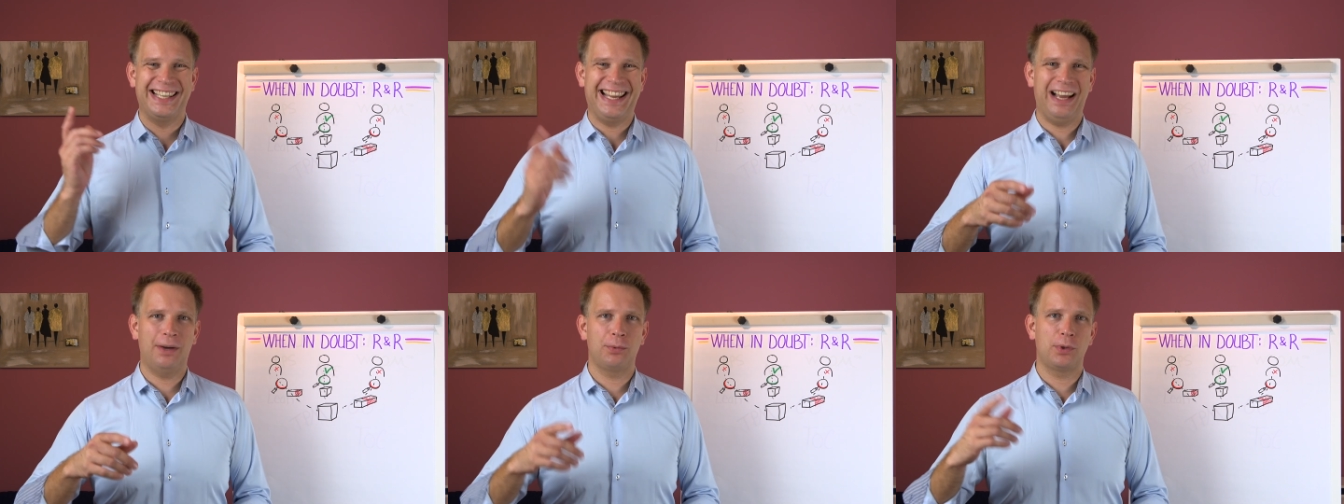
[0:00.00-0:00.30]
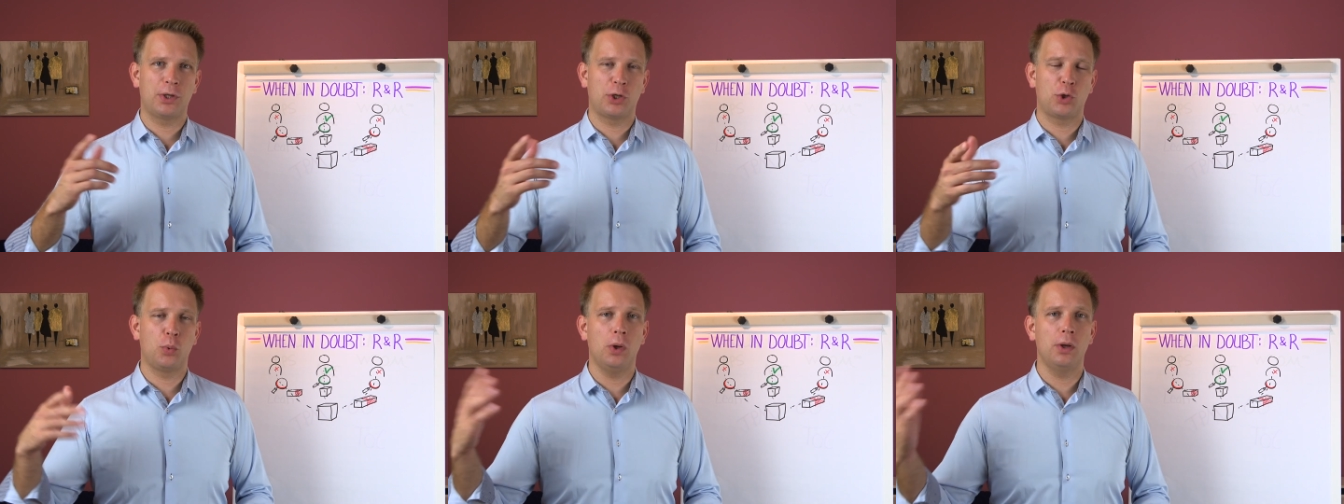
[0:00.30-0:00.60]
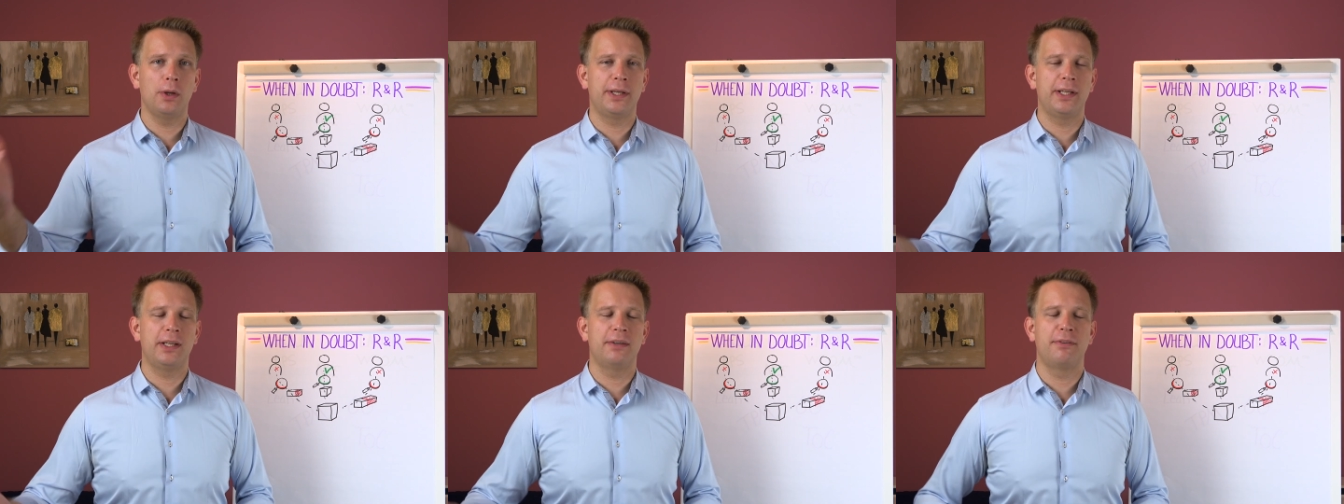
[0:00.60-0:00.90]
doubt the
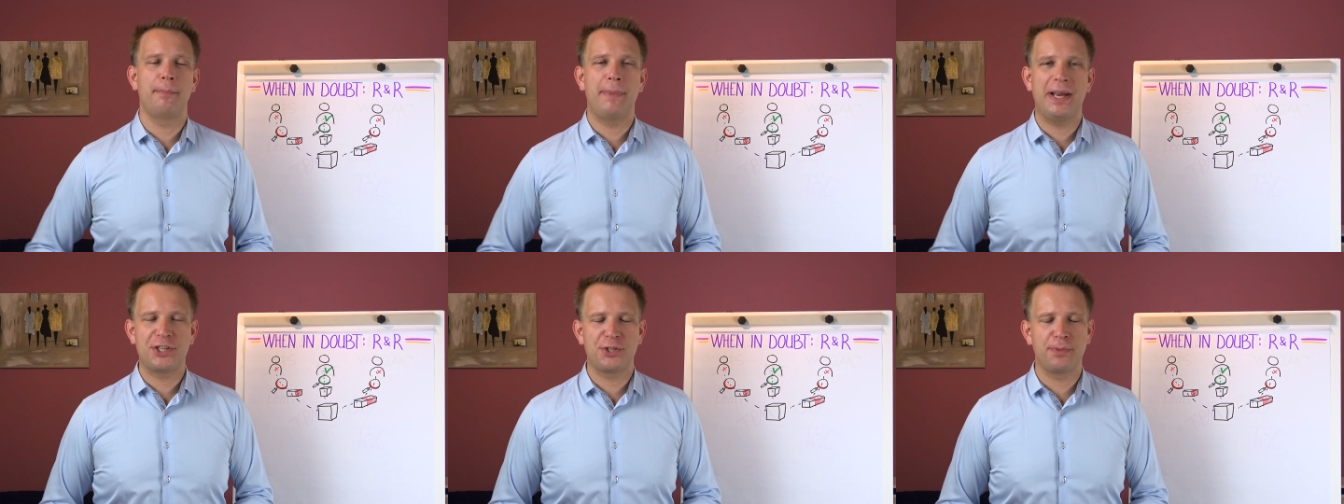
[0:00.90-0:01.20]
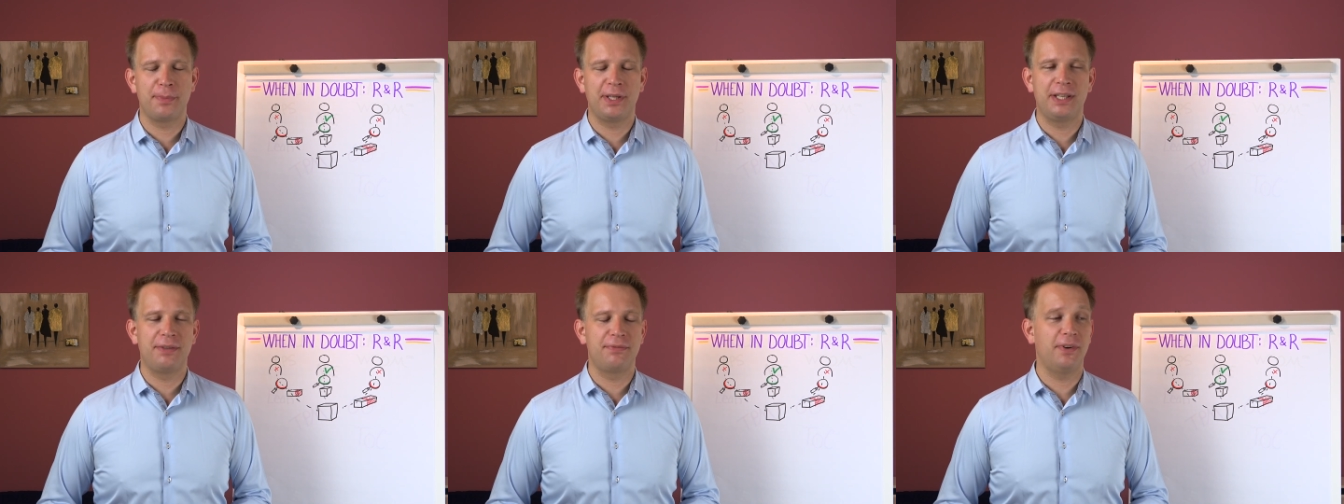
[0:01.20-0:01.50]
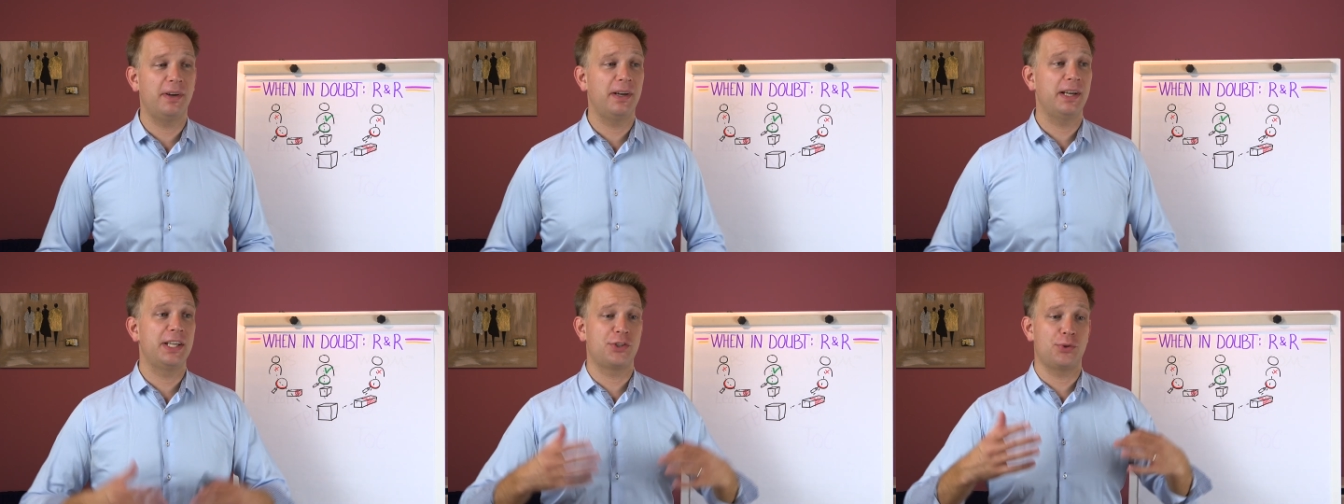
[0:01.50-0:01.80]
quality of a measurement
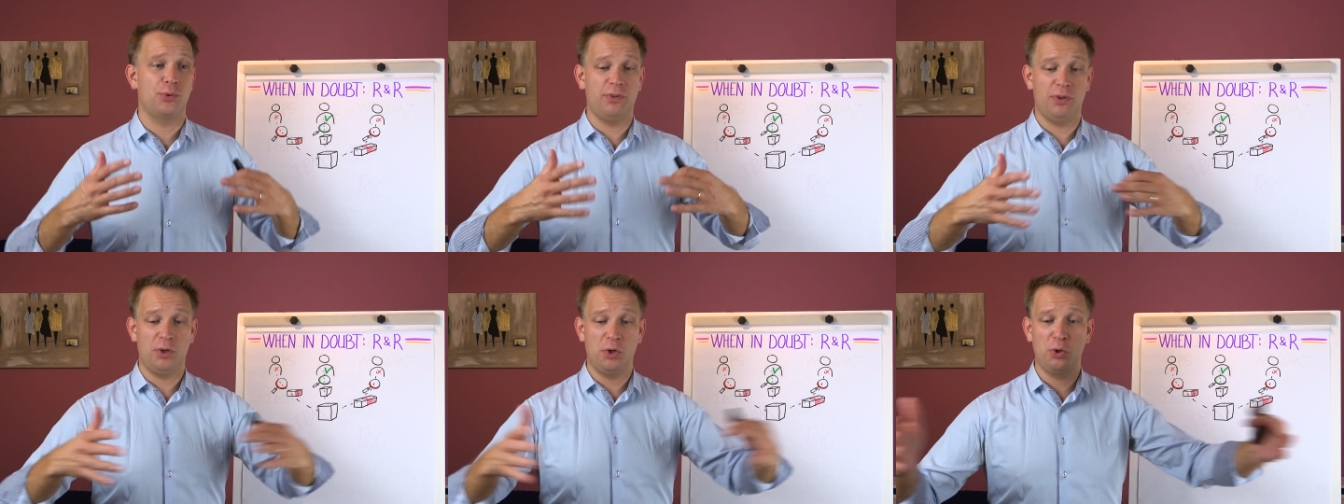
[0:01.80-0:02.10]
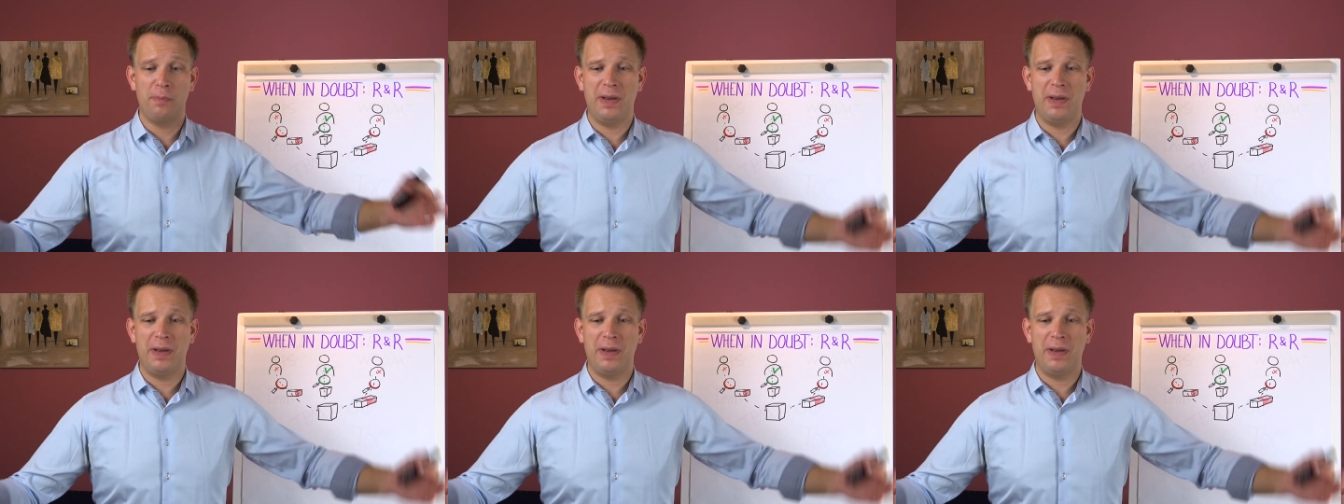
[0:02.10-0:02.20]
device or a whole